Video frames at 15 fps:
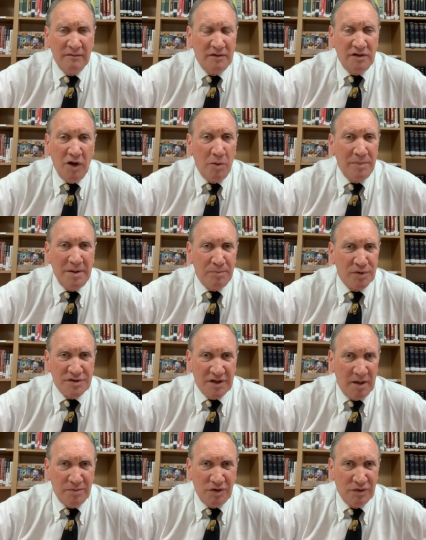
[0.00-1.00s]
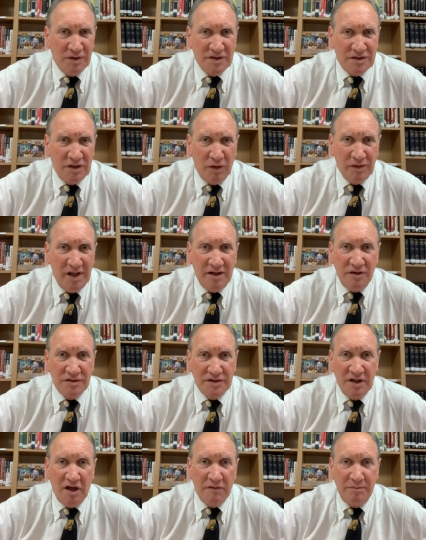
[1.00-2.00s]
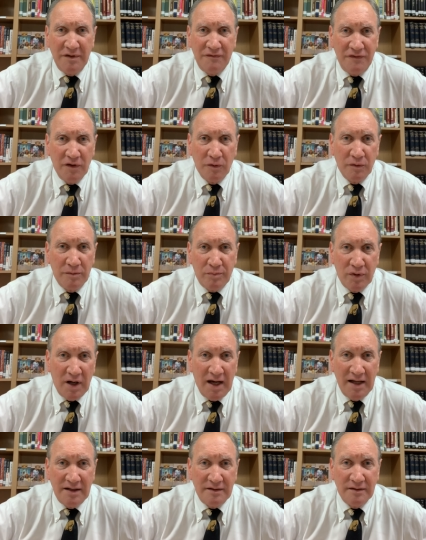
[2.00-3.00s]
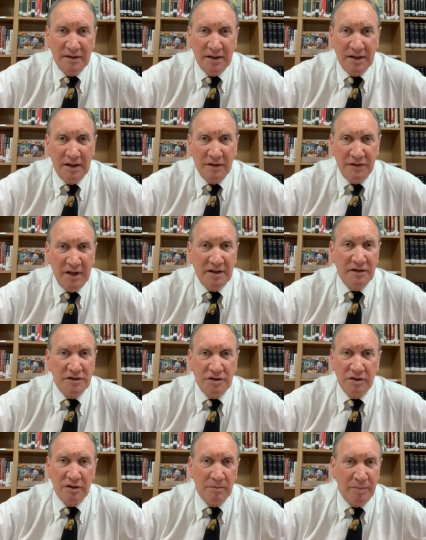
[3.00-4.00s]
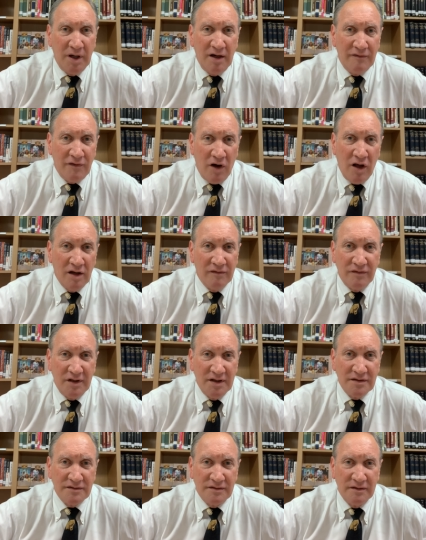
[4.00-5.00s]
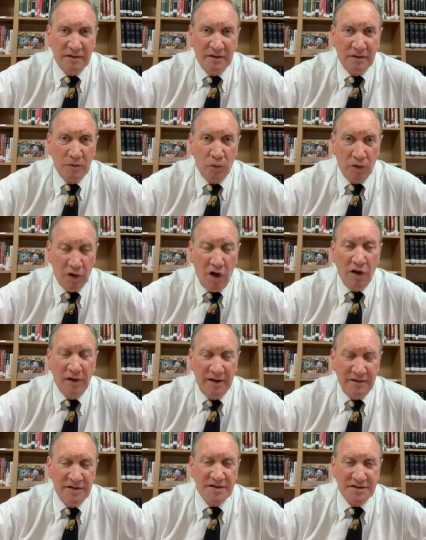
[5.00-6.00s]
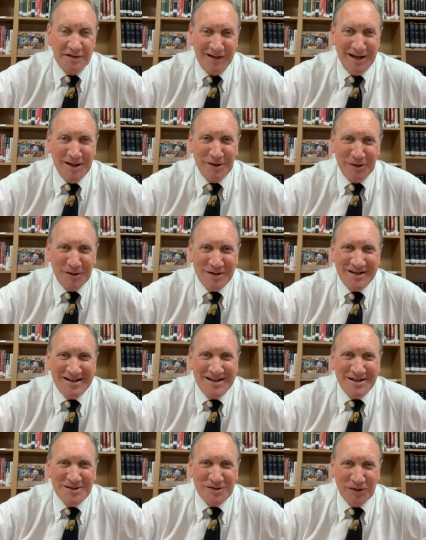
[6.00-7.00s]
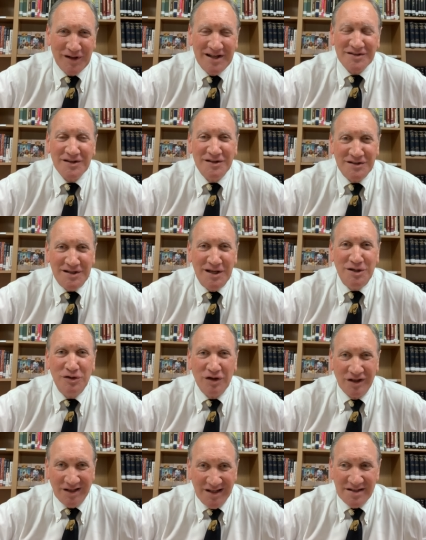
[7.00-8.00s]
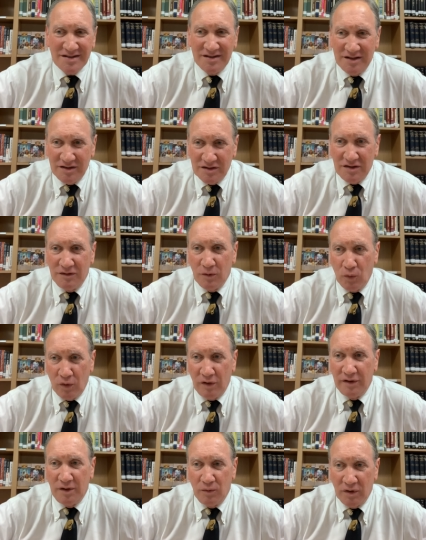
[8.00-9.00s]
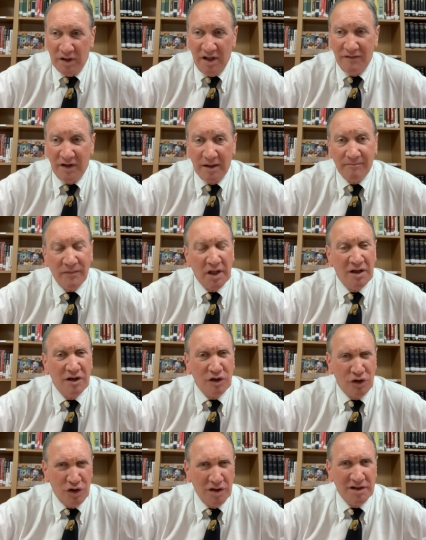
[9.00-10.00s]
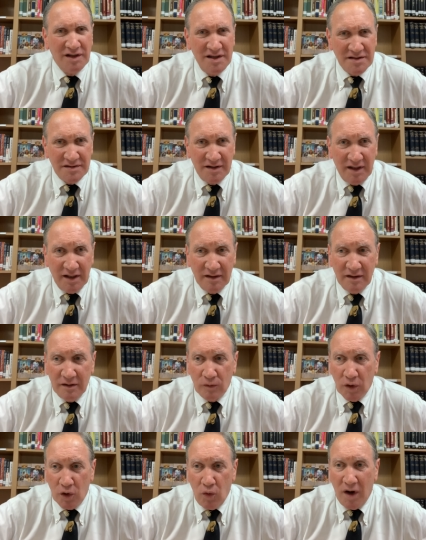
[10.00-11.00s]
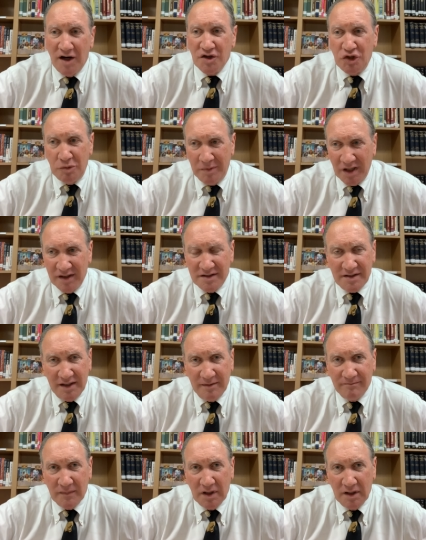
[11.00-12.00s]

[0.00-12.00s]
Don't be presumptuous. Don't let yourself be filled with pride and think that you're above all of this. We're all in this together. So let's continue to listen to the word that we're giving. Good listening requires humility.